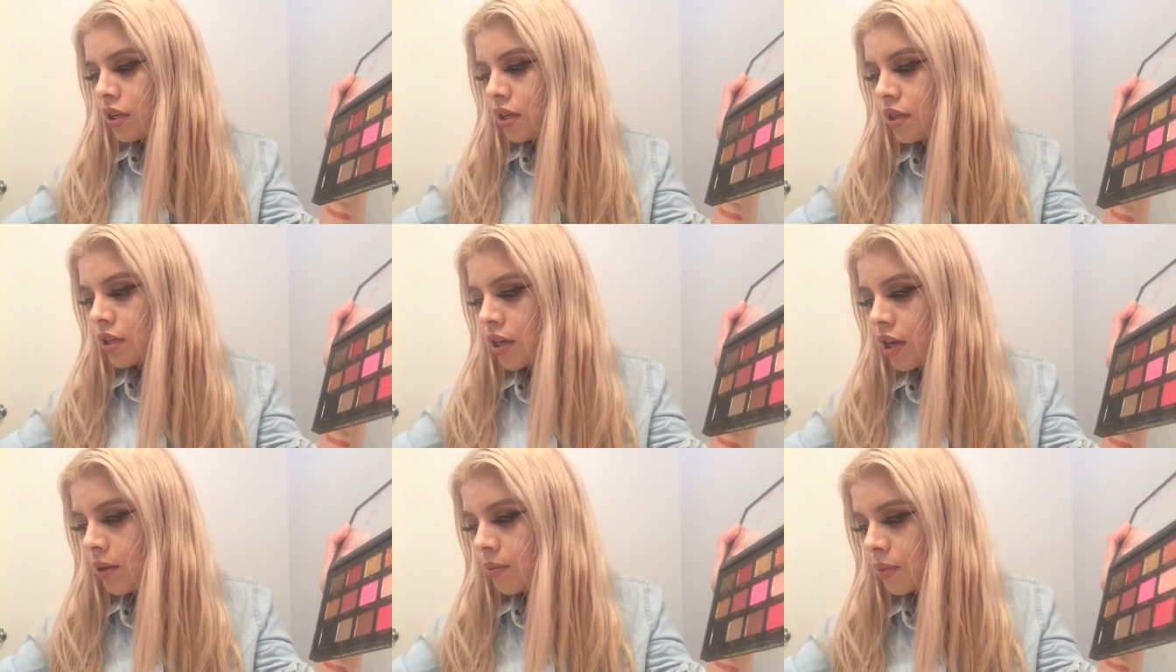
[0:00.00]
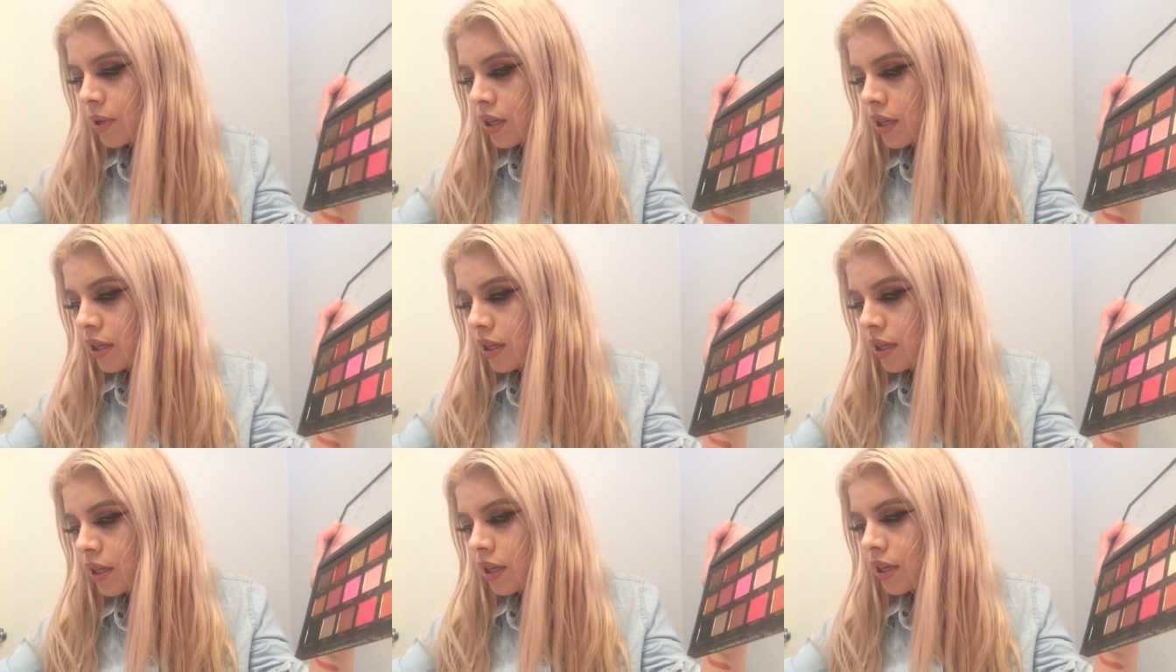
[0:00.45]
Now I'm
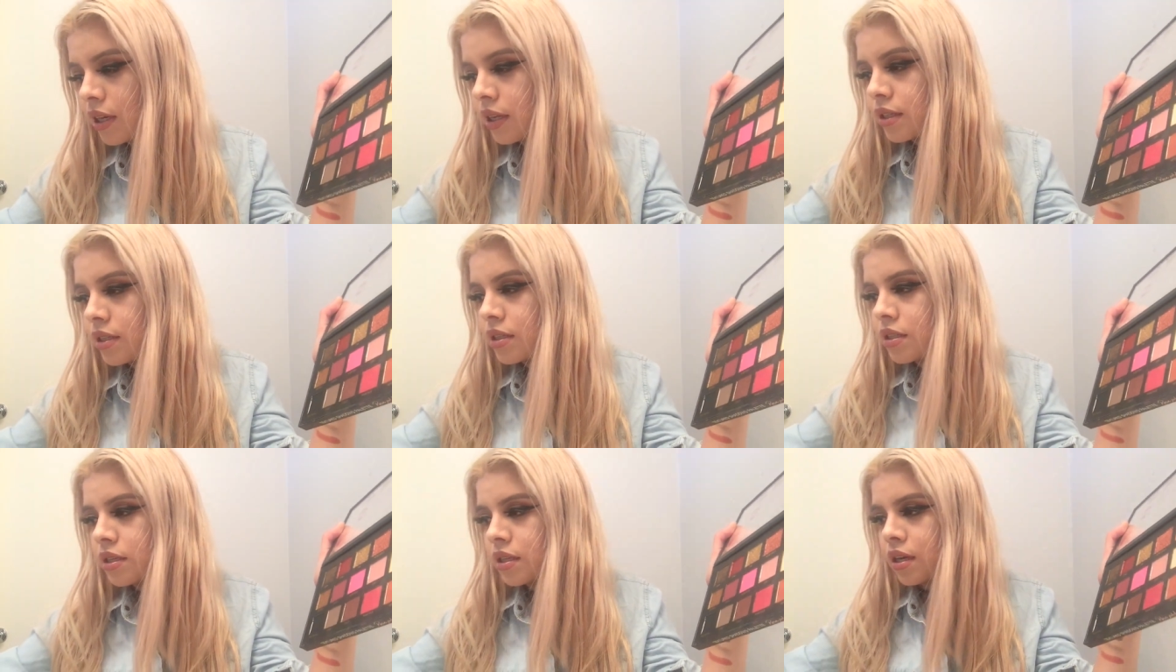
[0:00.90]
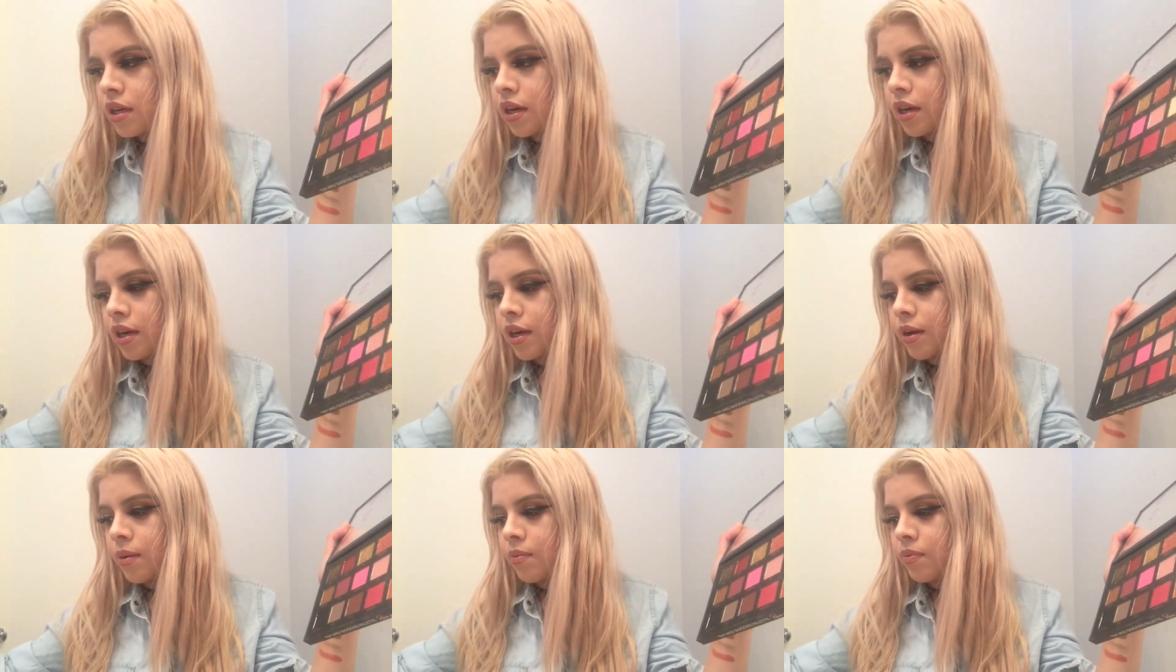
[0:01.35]
going to get
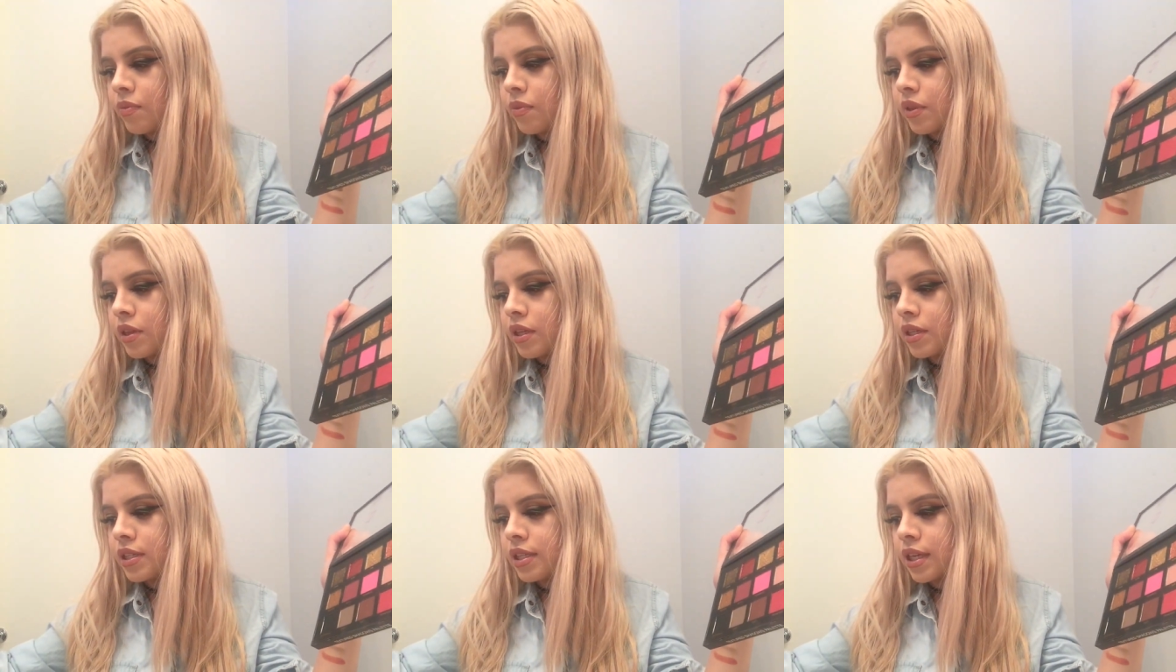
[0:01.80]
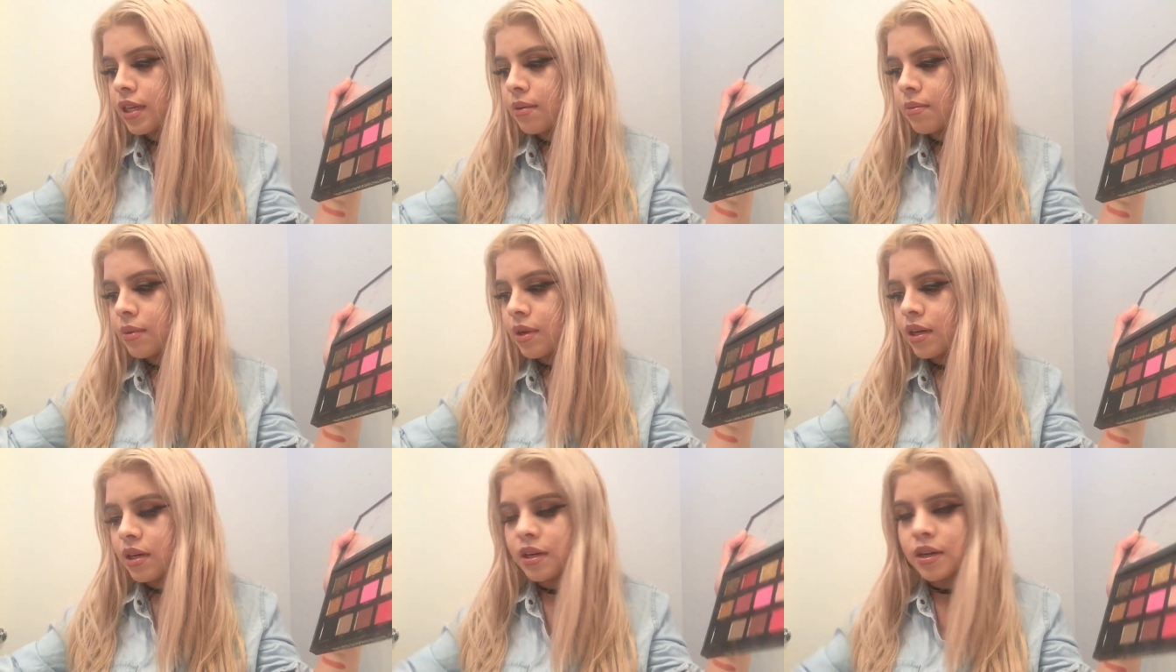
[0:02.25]
the
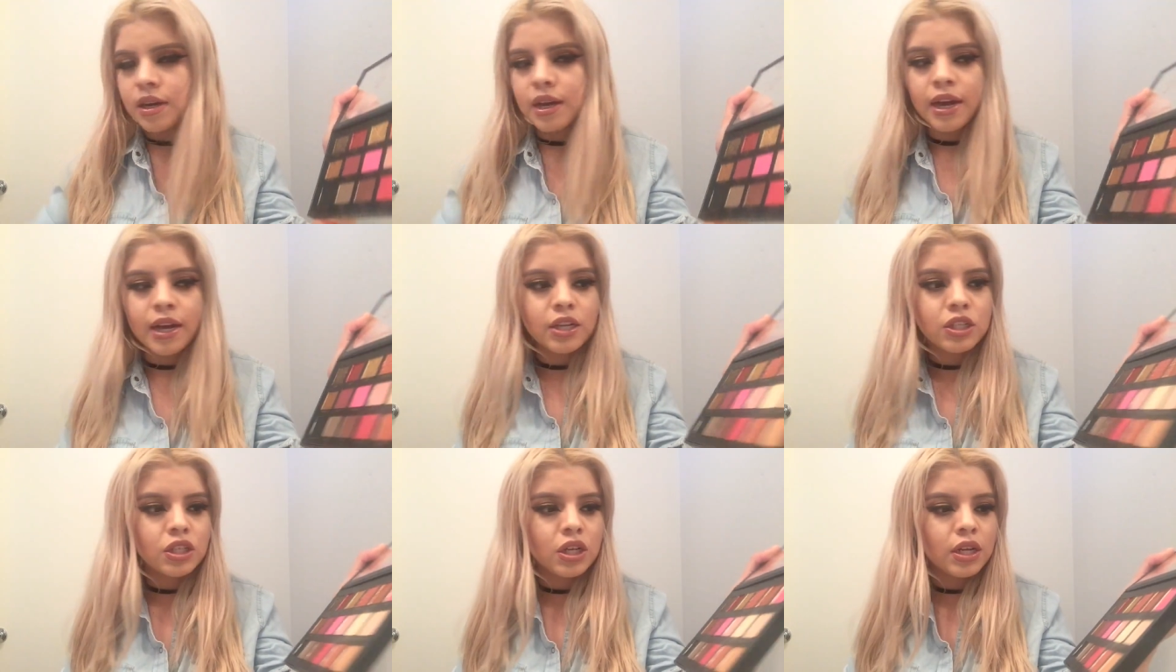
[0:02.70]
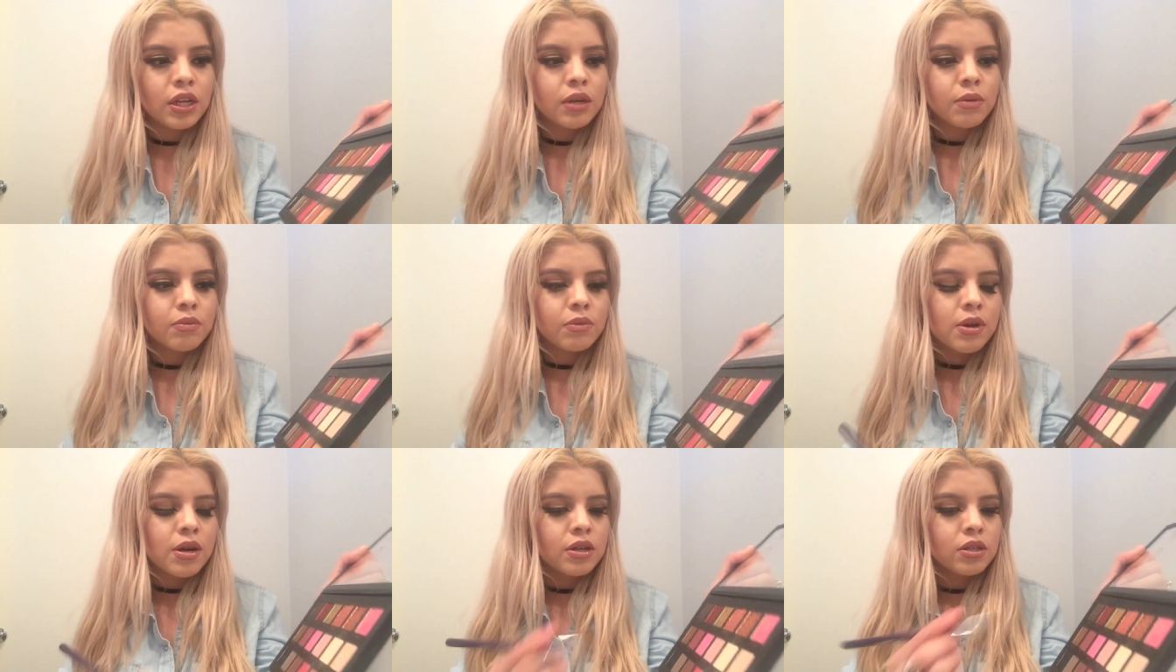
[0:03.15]
Sigma eye
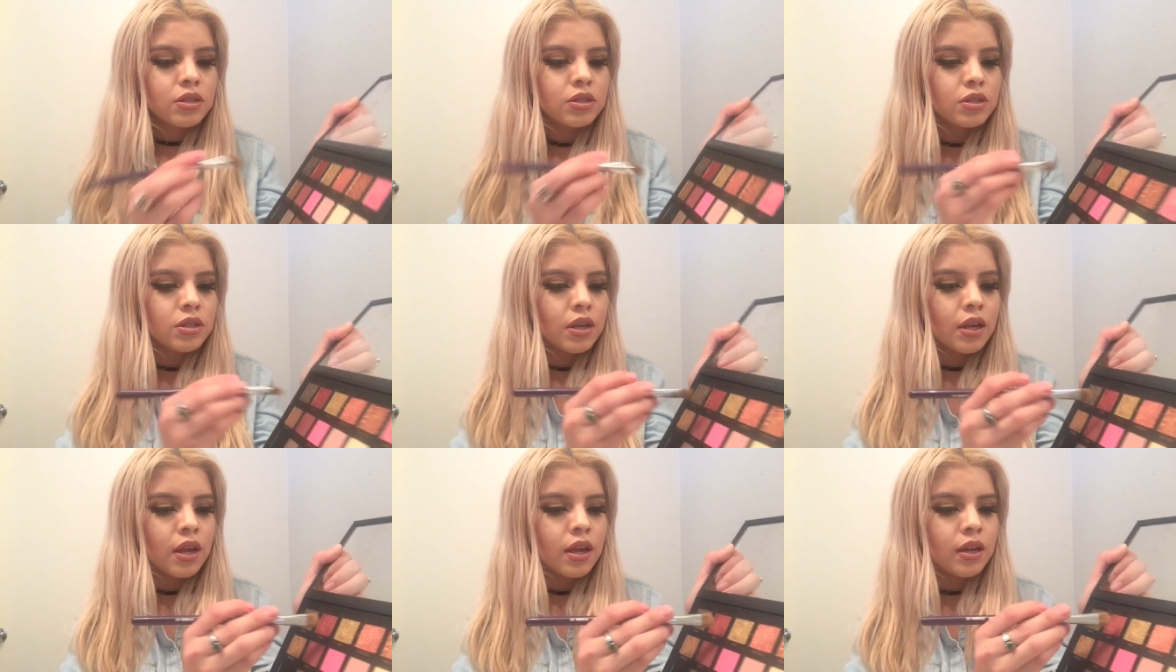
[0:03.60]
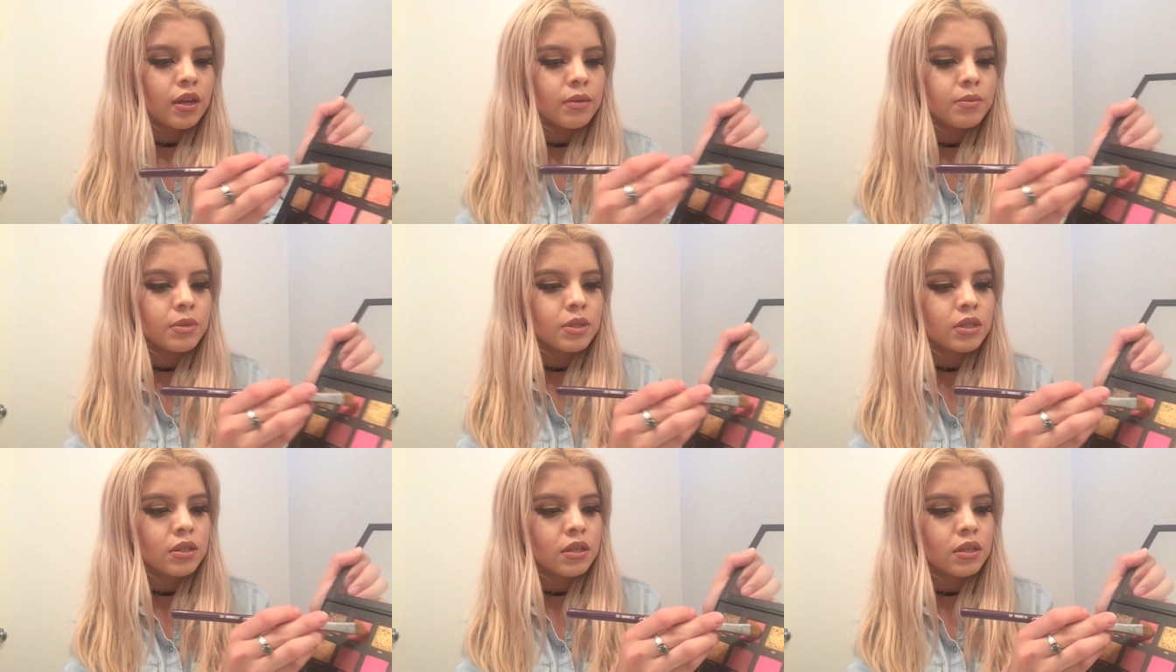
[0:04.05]
shading brush, and
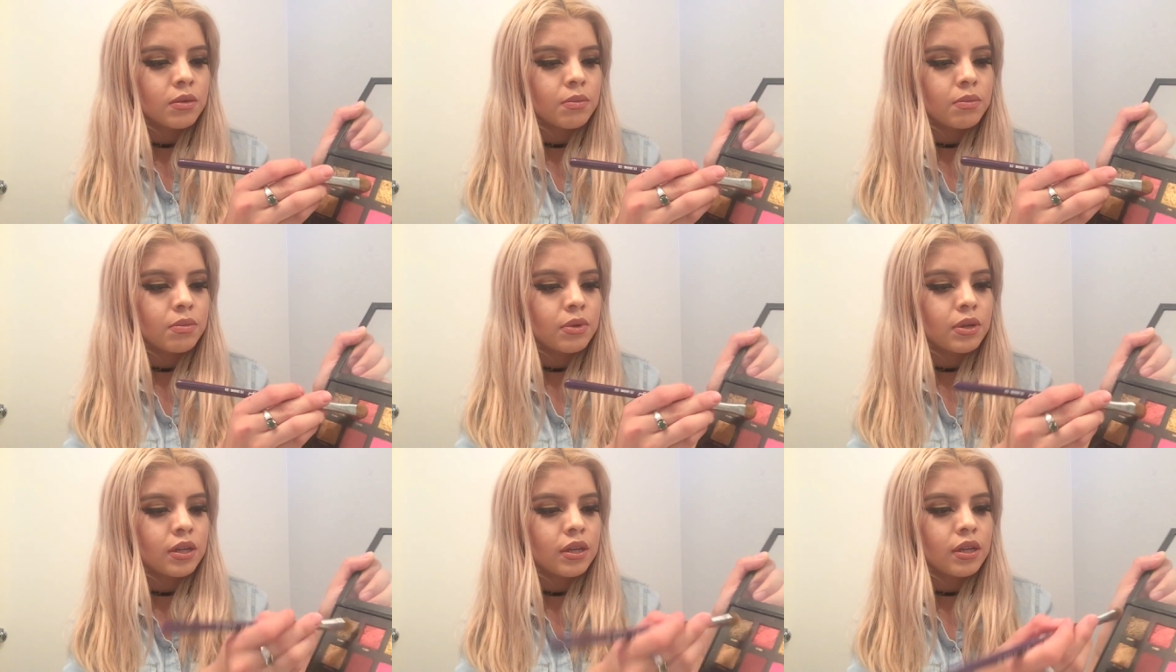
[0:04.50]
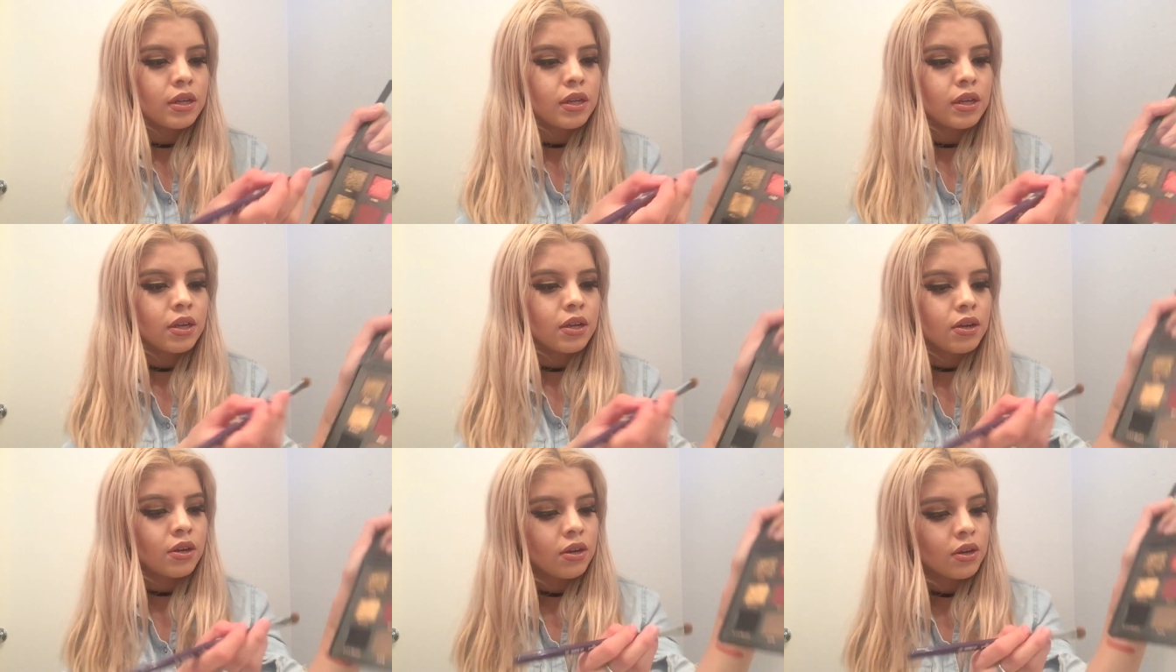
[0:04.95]
I'm just going to put it
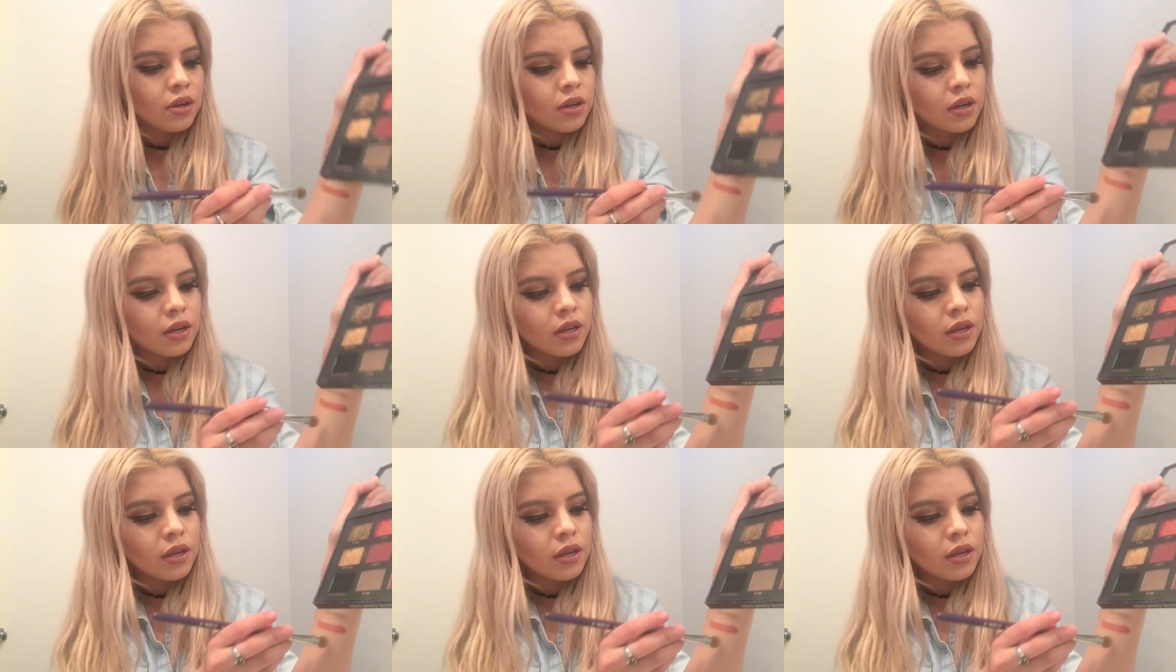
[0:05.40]
here.